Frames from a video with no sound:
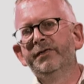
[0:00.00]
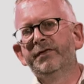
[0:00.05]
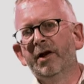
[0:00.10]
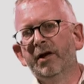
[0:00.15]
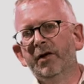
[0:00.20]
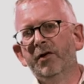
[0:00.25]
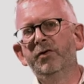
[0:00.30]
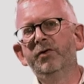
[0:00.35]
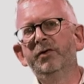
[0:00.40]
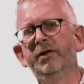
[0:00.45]
the
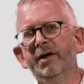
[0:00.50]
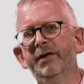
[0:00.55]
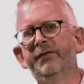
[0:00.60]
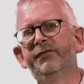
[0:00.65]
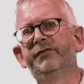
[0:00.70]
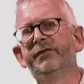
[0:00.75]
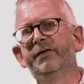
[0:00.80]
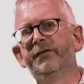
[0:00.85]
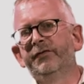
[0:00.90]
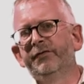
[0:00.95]
long
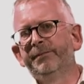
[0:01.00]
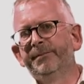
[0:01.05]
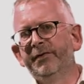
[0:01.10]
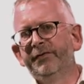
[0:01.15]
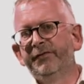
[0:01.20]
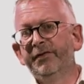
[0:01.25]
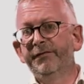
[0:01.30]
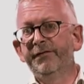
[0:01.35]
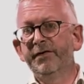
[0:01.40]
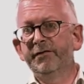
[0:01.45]
list of
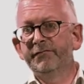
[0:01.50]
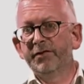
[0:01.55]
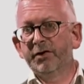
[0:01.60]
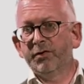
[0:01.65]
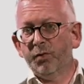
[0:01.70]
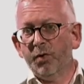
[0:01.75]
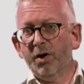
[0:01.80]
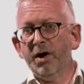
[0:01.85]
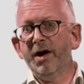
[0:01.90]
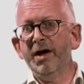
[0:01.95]
specific
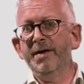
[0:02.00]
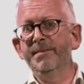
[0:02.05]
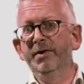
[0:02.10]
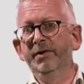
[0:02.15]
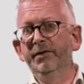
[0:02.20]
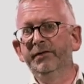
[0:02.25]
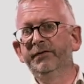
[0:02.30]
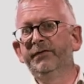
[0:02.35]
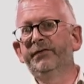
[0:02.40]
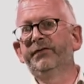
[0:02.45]

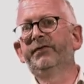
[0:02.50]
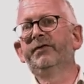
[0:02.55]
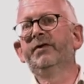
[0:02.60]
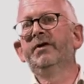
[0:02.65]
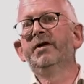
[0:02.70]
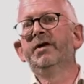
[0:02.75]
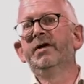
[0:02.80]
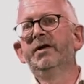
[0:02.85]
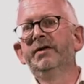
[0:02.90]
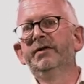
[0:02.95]
requirements
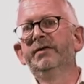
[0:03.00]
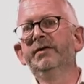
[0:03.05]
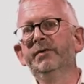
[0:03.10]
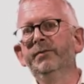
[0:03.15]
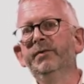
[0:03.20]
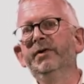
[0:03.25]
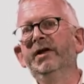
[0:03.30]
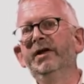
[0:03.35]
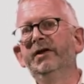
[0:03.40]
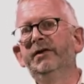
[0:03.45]
that
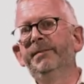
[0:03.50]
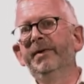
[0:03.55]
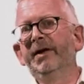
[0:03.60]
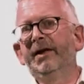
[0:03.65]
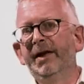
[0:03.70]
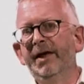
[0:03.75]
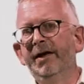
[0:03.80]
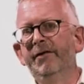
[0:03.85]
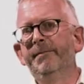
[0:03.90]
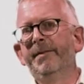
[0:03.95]
we need to be
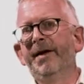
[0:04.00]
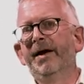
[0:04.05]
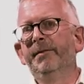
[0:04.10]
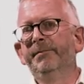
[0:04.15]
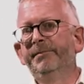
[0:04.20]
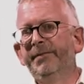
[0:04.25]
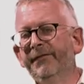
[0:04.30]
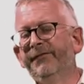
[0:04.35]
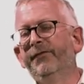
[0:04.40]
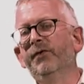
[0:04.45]
clear
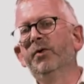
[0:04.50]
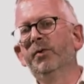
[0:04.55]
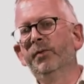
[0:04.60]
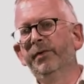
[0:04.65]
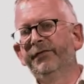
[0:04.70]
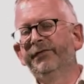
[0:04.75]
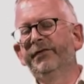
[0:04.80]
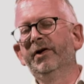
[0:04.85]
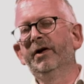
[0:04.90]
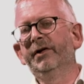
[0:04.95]
about before
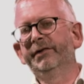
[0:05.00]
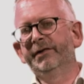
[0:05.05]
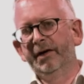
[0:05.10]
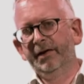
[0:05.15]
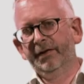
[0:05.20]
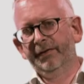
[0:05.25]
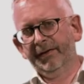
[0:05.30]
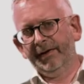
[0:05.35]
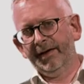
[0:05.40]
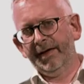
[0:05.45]
we start
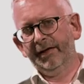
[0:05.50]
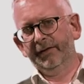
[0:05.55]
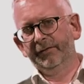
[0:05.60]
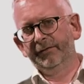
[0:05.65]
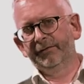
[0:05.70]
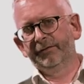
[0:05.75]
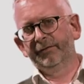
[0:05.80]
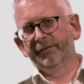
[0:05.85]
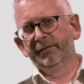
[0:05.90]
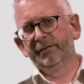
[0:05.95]
anything
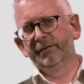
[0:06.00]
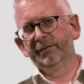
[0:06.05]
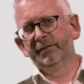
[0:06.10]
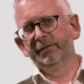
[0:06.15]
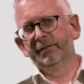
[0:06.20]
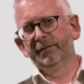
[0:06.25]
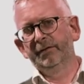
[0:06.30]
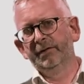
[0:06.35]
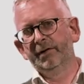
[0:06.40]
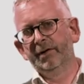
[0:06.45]
else.
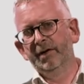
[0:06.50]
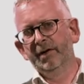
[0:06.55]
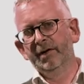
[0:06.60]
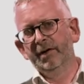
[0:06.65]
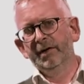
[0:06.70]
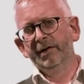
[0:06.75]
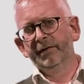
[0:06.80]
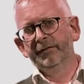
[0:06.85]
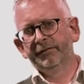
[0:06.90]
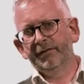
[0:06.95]

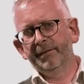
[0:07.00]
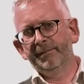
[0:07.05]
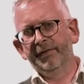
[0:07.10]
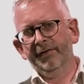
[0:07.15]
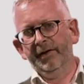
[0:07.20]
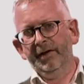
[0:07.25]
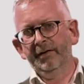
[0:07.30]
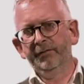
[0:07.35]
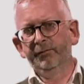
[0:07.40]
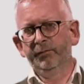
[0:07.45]
Some of
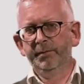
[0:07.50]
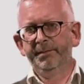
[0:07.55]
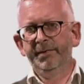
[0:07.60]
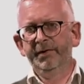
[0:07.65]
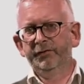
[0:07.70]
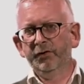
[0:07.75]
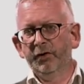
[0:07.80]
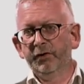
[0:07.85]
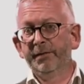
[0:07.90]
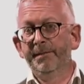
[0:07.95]
these will be
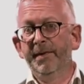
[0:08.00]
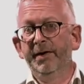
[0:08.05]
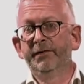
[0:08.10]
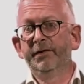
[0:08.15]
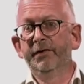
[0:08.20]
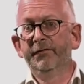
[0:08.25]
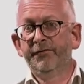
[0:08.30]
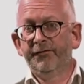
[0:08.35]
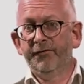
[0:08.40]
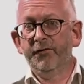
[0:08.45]

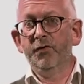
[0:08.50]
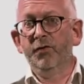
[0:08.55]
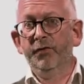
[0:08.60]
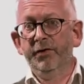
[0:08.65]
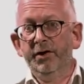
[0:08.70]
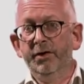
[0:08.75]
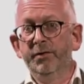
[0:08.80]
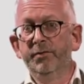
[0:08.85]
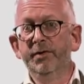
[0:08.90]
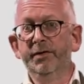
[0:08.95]
documented for
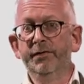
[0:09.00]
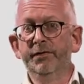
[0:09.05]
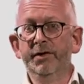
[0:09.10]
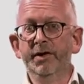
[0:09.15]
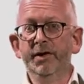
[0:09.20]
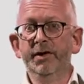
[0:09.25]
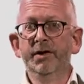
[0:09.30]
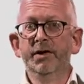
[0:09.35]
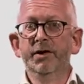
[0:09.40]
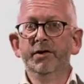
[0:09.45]
you in
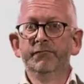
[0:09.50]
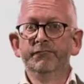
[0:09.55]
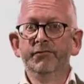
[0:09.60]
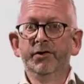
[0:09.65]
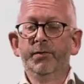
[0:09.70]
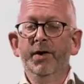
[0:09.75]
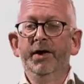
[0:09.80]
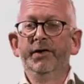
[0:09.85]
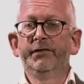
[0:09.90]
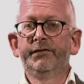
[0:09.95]
the
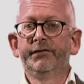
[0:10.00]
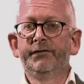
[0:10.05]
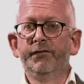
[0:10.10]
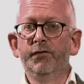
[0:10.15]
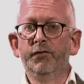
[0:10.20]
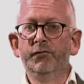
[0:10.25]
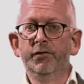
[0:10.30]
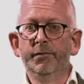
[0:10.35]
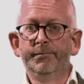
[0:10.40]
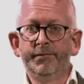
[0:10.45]
request
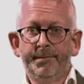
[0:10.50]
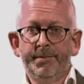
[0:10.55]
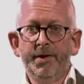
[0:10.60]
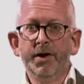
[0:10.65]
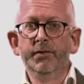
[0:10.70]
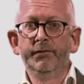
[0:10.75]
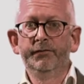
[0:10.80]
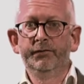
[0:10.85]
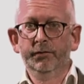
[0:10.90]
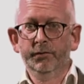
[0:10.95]
for a
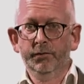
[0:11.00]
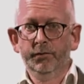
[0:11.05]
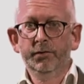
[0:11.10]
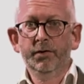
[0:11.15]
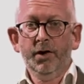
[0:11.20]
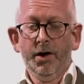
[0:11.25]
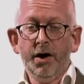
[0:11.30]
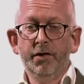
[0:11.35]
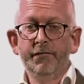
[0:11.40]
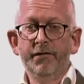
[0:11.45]
proposal,
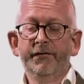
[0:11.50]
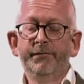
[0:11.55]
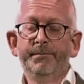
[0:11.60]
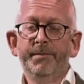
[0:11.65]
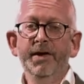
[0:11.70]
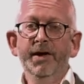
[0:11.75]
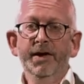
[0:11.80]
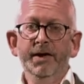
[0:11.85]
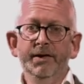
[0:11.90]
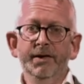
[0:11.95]
or
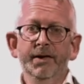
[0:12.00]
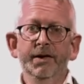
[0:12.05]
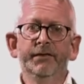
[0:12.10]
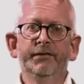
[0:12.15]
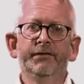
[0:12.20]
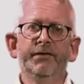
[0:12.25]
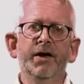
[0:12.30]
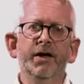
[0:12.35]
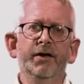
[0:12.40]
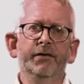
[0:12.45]
RFP,
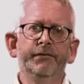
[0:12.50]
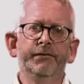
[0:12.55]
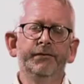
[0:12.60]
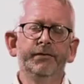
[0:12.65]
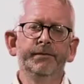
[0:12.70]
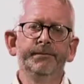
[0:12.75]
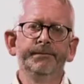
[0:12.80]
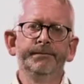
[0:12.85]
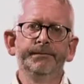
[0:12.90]
itself.